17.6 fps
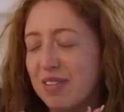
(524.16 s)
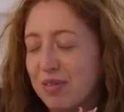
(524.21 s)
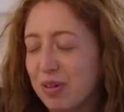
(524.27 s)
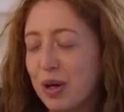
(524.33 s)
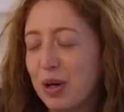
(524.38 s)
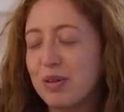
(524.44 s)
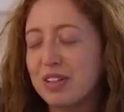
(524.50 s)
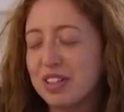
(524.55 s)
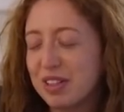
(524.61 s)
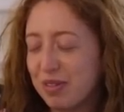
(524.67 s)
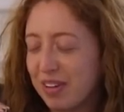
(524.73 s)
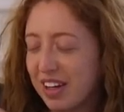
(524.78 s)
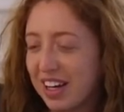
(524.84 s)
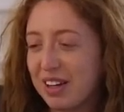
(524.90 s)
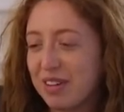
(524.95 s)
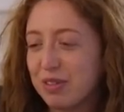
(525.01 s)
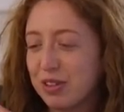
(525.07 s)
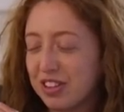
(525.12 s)
going to be
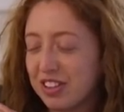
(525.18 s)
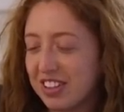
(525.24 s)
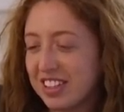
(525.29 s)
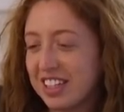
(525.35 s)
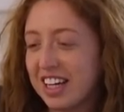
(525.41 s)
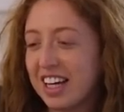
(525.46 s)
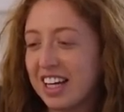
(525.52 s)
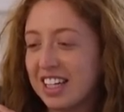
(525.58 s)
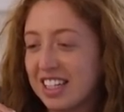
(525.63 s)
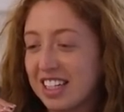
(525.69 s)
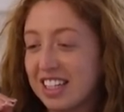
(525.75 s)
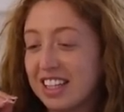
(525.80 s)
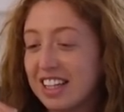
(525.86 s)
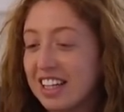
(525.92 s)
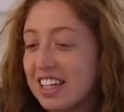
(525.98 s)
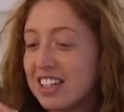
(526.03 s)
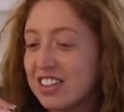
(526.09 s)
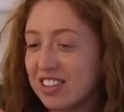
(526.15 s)
able to skate at
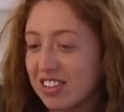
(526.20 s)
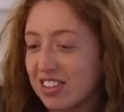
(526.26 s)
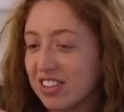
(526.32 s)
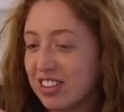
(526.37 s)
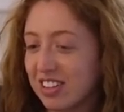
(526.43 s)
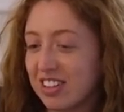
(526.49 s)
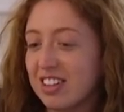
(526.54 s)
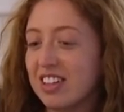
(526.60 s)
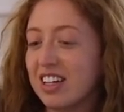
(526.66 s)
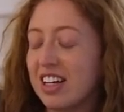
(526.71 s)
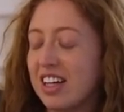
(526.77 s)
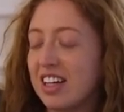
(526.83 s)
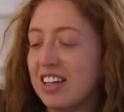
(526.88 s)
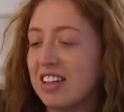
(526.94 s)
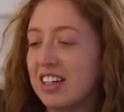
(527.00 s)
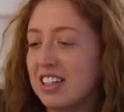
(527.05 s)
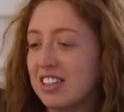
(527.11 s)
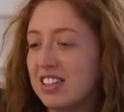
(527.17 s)
least on Sunday.
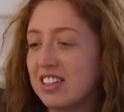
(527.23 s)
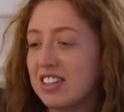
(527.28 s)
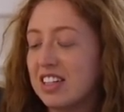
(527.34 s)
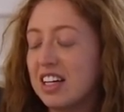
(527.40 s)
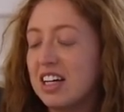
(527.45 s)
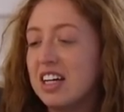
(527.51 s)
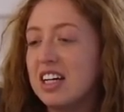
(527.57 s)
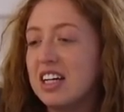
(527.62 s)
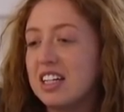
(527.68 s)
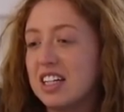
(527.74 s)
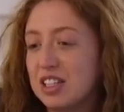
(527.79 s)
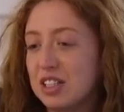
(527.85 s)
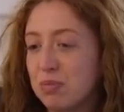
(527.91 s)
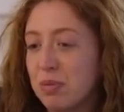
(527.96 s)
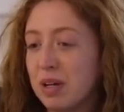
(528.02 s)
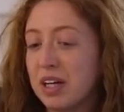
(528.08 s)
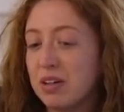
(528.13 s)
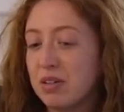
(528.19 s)
That's
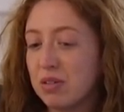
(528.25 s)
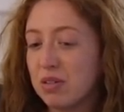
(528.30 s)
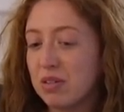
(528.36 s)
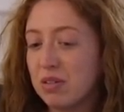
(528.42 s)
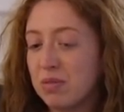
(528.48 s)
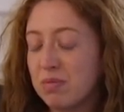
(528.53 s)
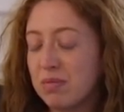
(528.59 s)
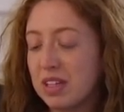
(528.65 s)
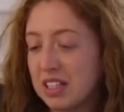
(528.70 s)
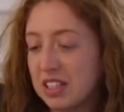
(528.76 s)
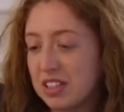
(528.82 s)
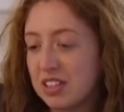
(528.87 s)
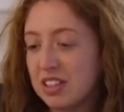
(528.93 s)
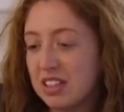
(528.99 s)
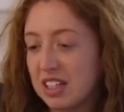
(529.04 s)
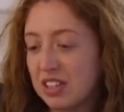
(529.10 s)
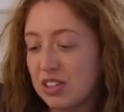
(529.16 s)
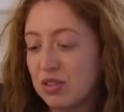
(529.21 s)
my goal. That's
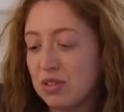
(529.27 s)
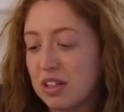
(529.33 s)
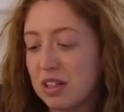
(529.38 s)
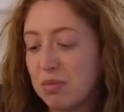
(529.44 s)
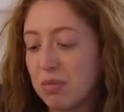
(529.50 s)
really